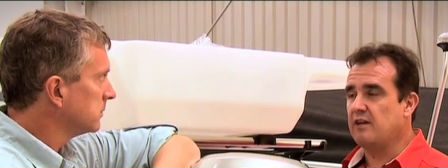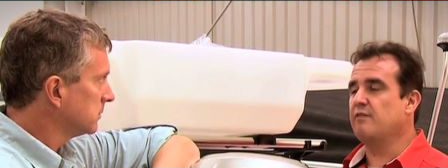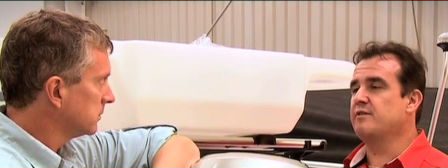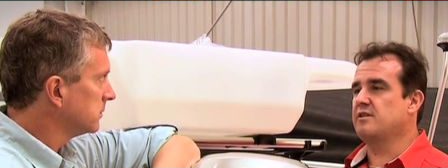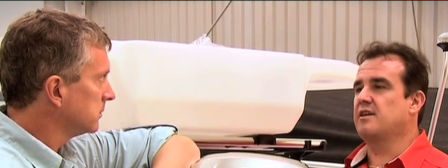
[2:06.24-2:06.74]
Speaker 1: and
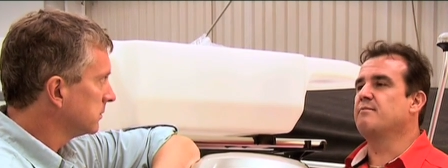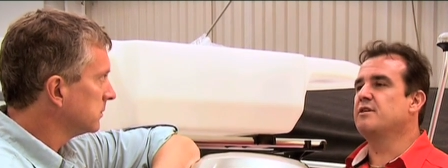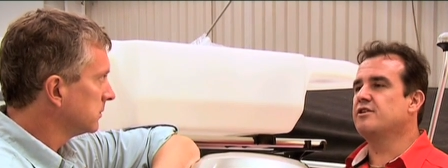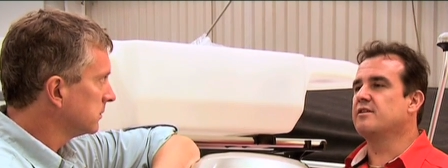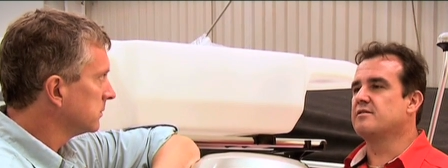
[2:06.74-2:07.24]
obviously
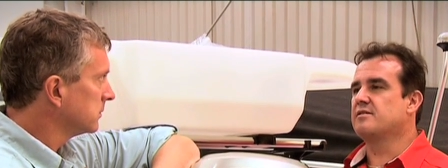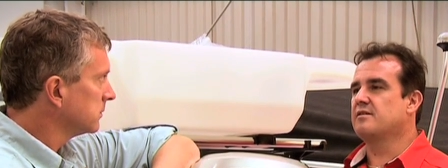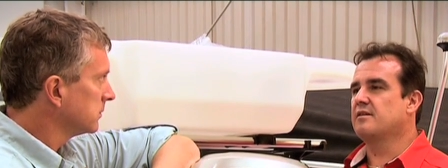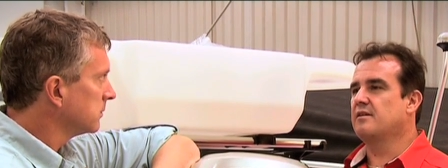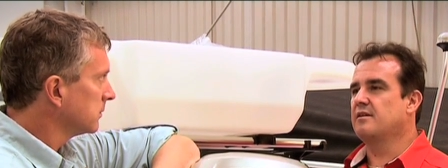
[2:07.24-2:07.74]
emissions.
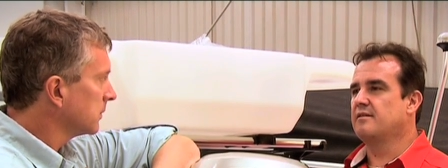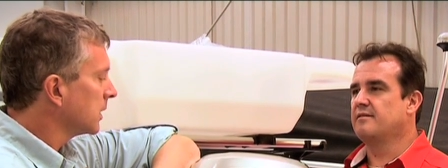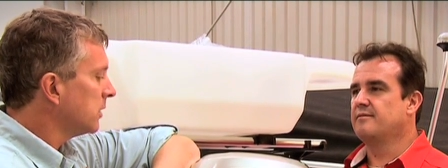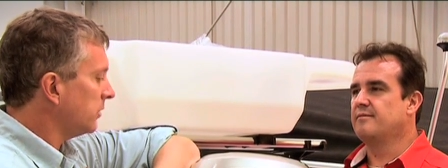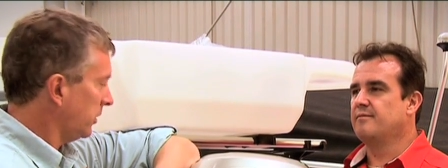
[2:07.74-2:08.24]

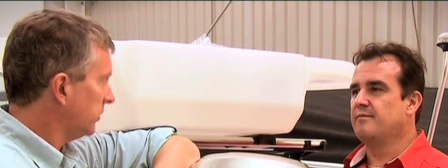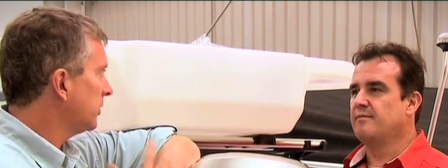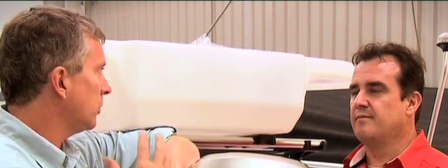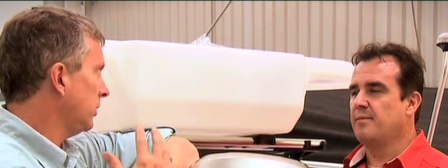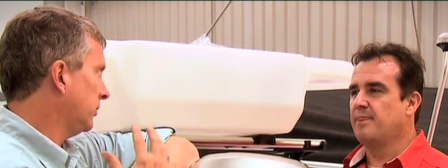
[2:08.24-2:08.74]
Speaker 2: So you're
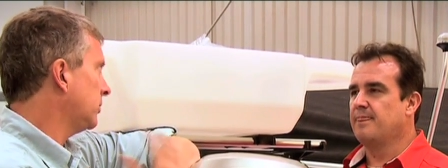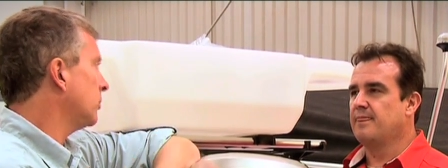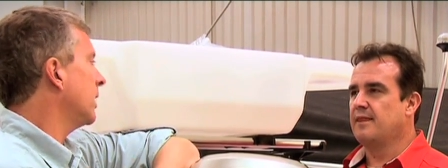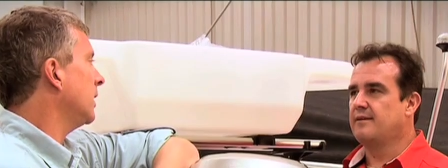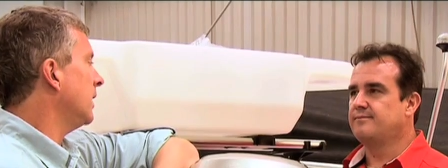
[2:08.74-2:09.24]
still you're still
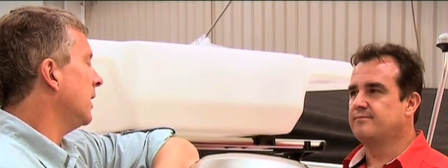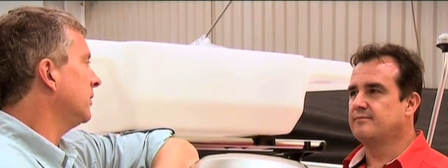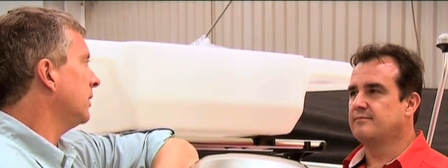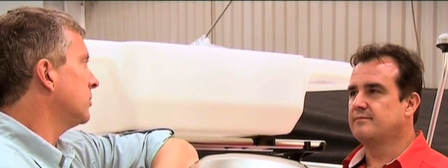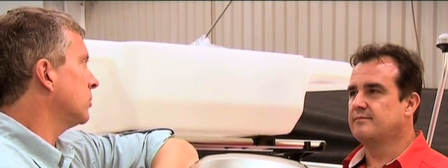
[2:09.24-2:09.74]
getting that
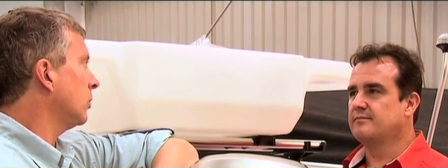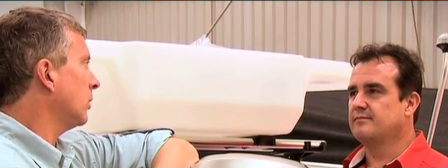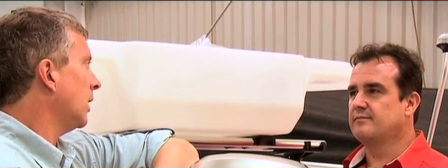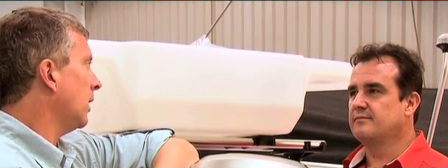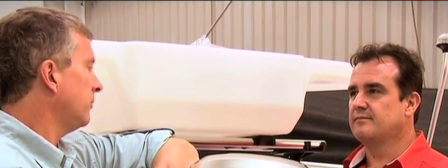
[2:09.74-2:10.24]
essential
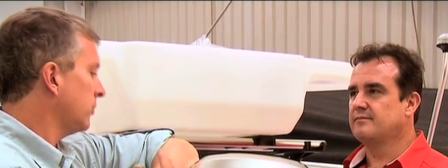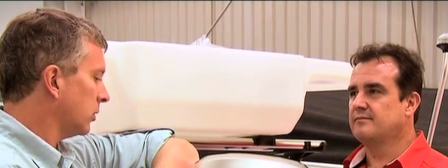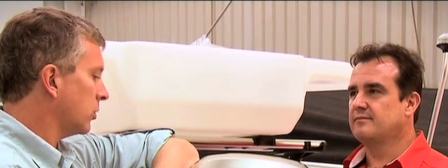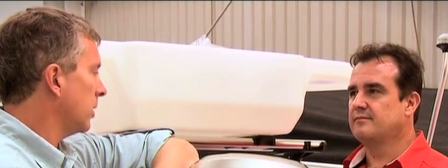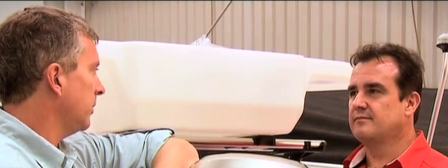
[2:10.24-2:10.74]
uh, fuel
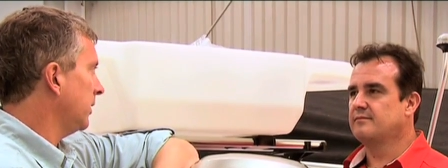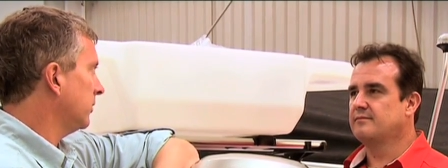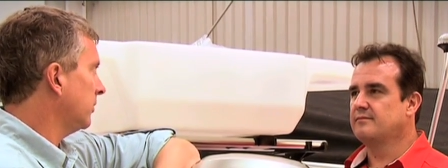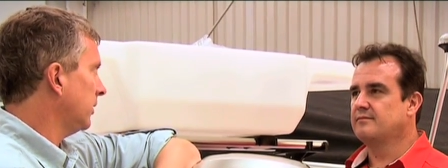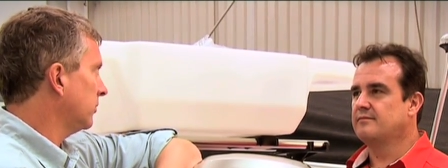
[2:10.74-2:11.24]
economy
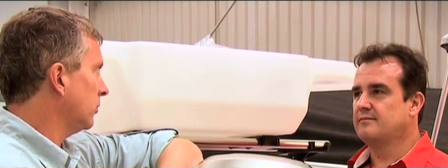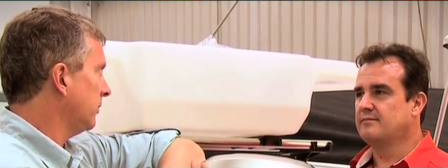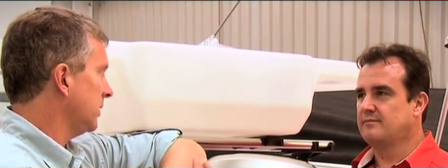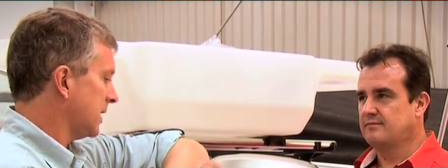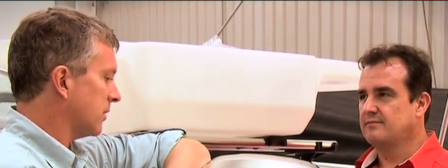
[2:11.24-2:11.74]
that's that's sort of
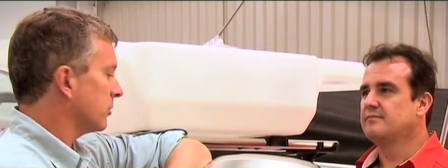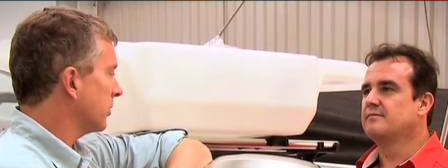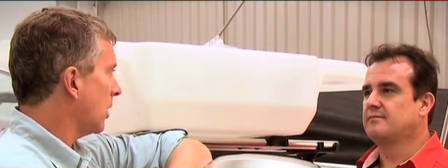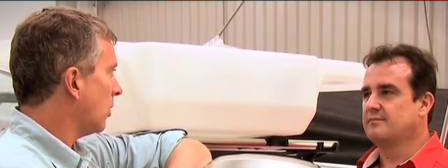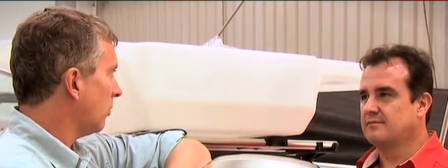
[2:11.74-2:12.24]
integral to
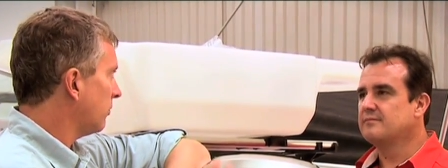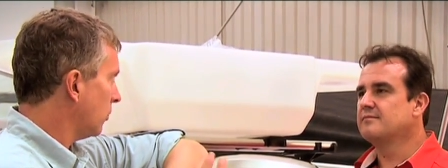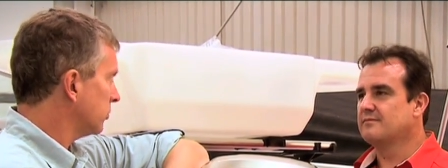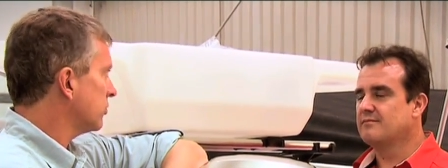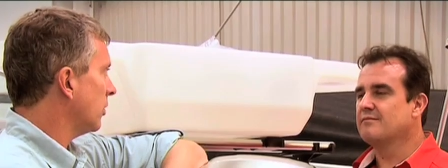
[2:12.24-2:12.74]
the whole
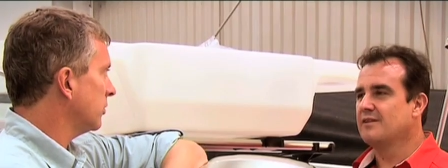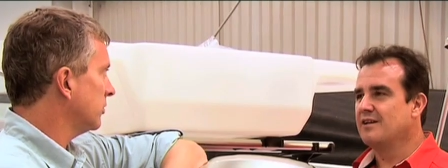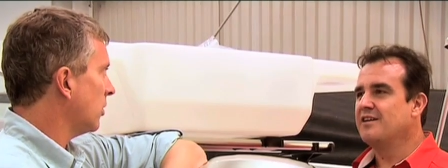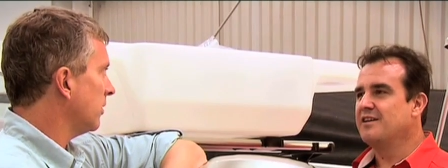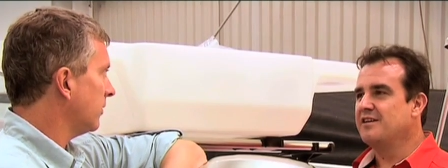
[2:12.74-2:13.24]
four-stroke
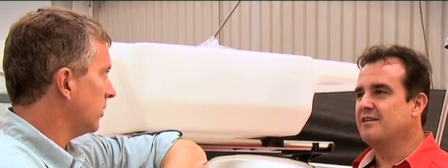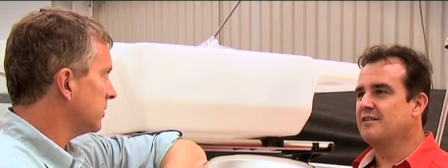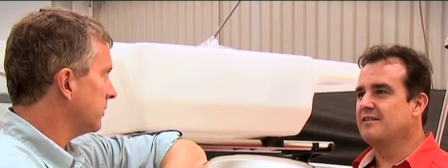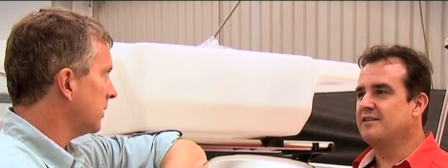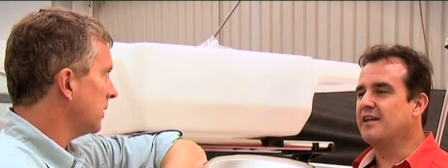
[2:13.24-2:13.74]
design
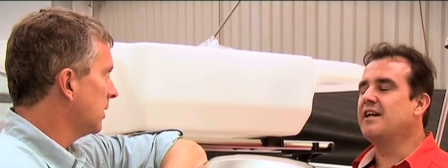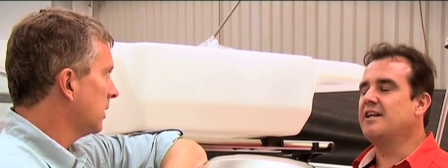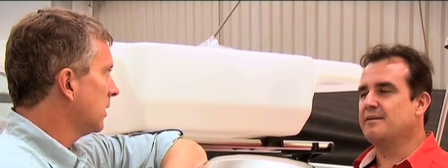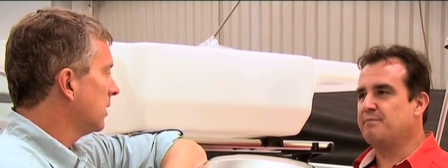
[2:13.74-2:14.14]
philosophy. You're getting